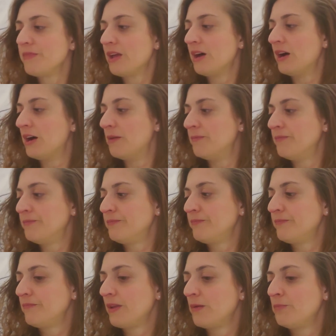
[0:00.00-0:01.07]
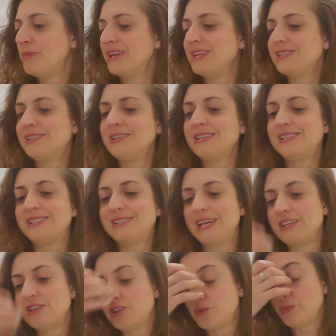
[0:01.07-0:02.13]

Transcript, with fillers: Um, but it's an extended